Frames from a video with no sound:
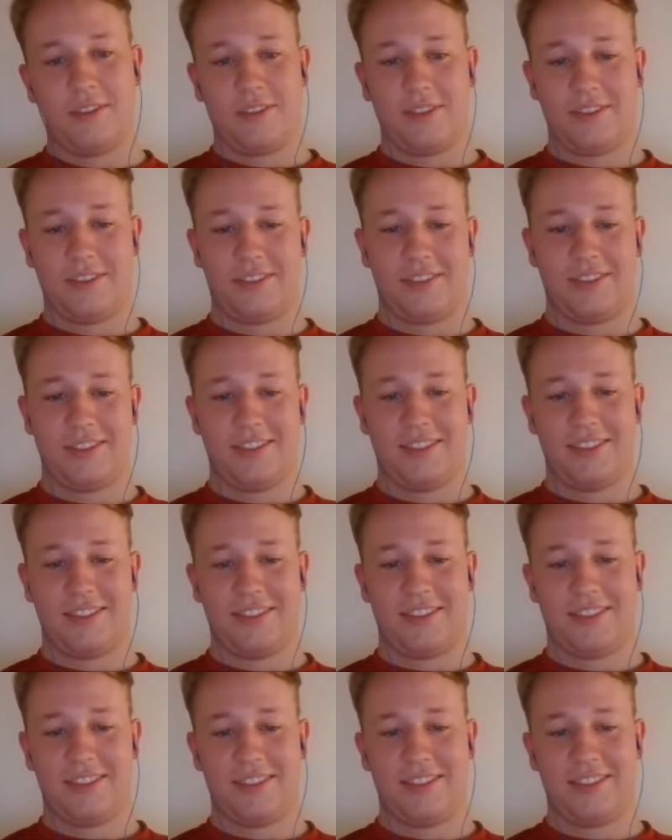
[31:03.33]

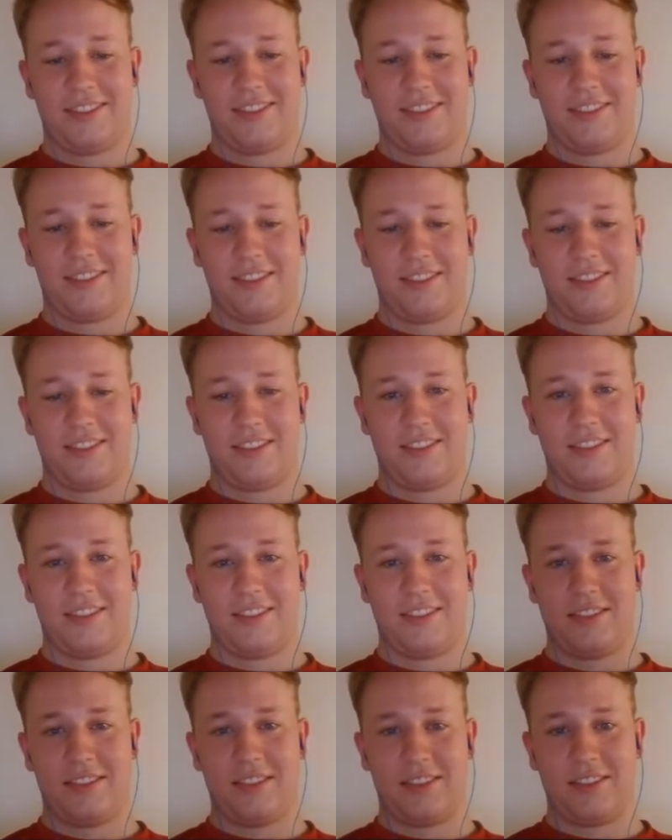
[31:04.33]

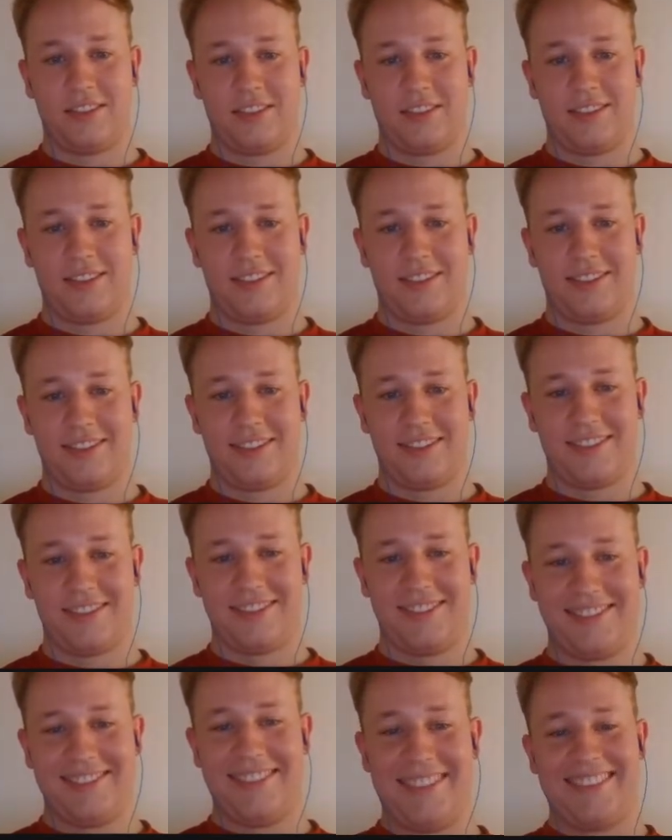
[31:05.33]

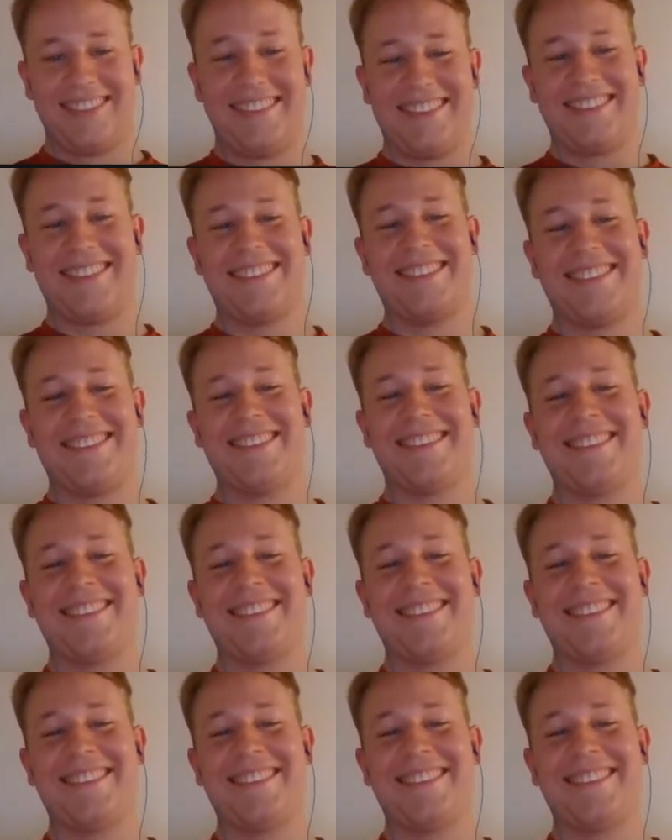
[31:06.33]
(not speaking)